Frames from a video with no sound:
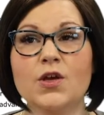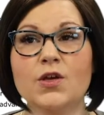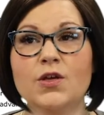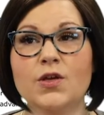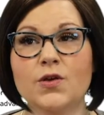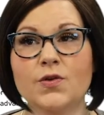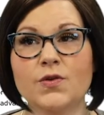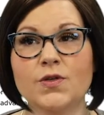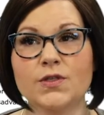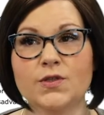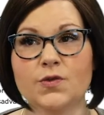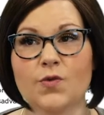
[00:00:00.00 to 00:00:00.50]

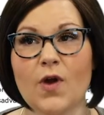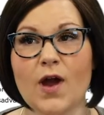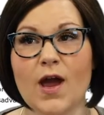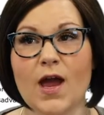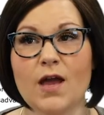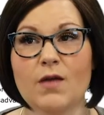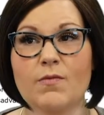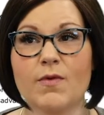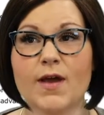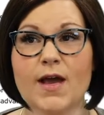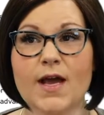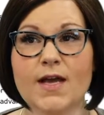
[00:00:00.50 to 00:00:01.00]
you
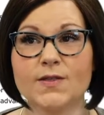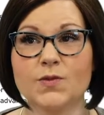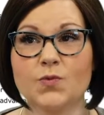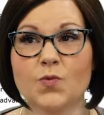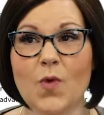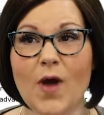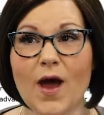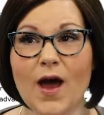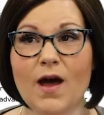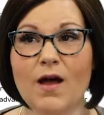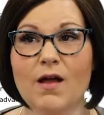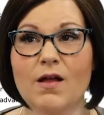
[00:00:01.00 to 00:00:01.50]
describe, as
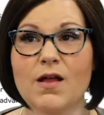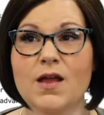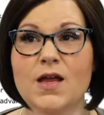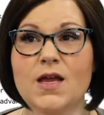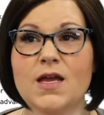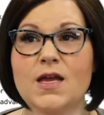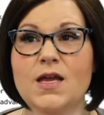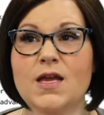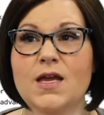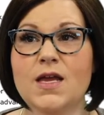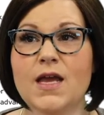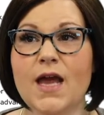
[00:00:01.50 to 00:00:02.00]
well
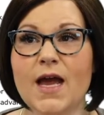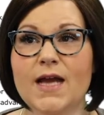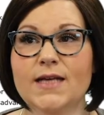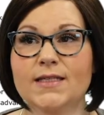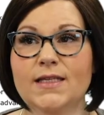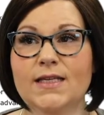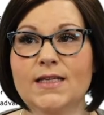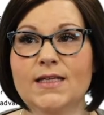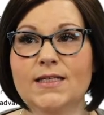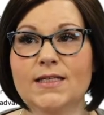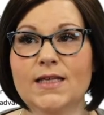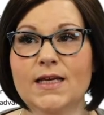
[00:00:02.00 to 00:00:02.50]
as
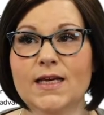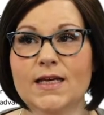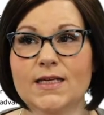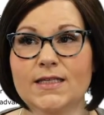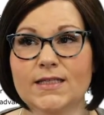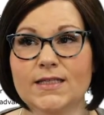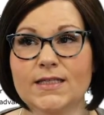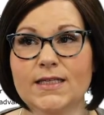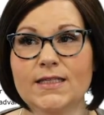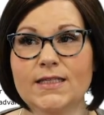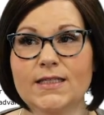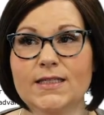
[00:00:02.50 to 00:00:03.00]
in
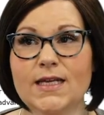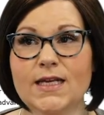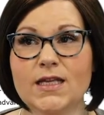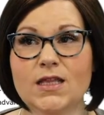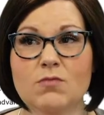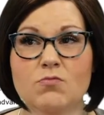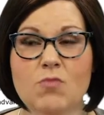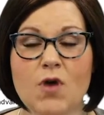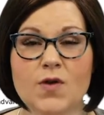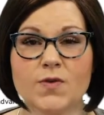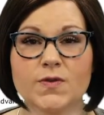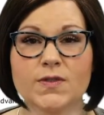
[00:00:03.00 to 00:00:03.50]
assisting
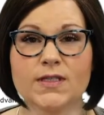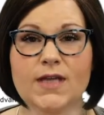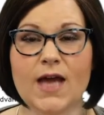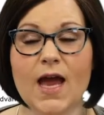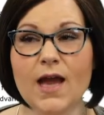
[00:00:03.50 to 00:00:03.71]
the most